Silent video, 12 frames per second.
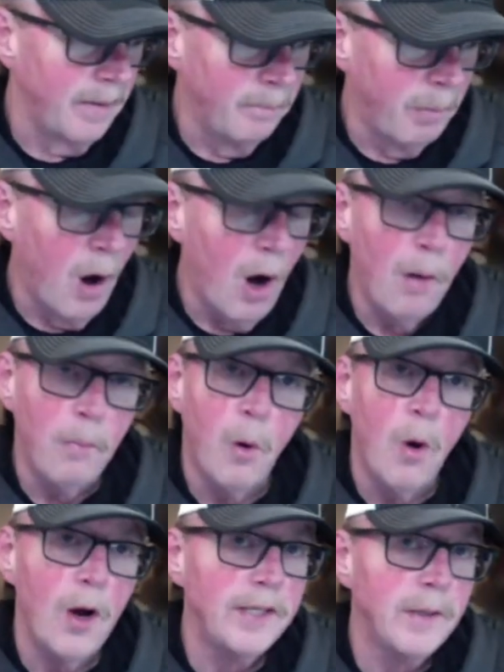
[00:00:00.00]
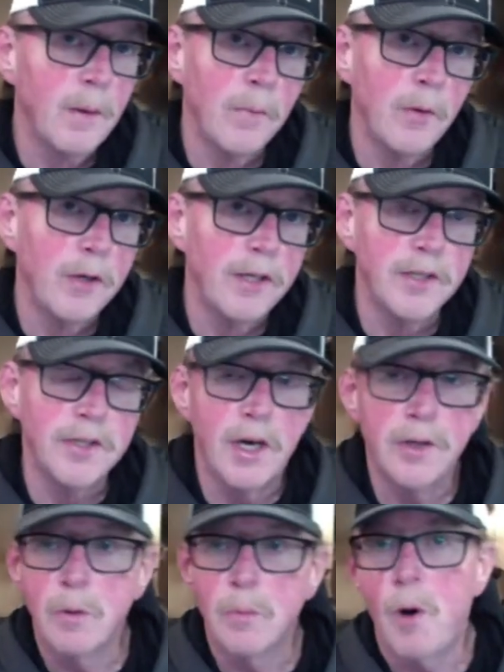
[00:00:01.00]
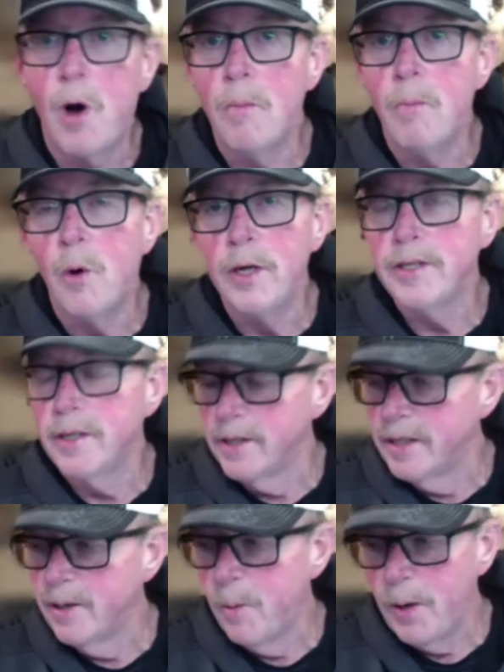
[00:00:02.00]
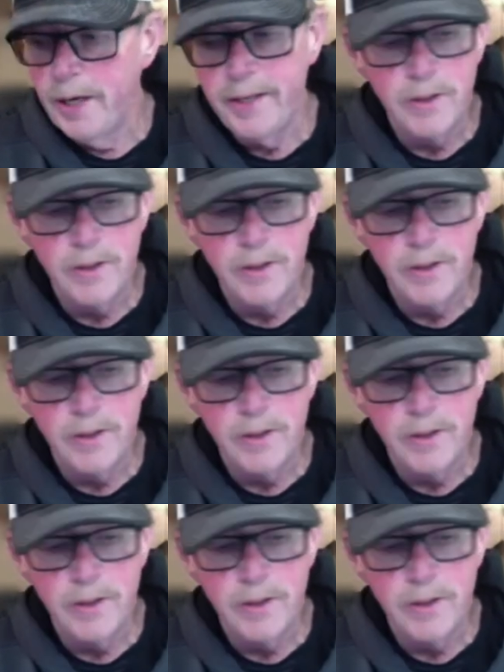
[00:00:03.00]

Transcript: Ball boy. I remember his sons were ball boys at Lincoln Way.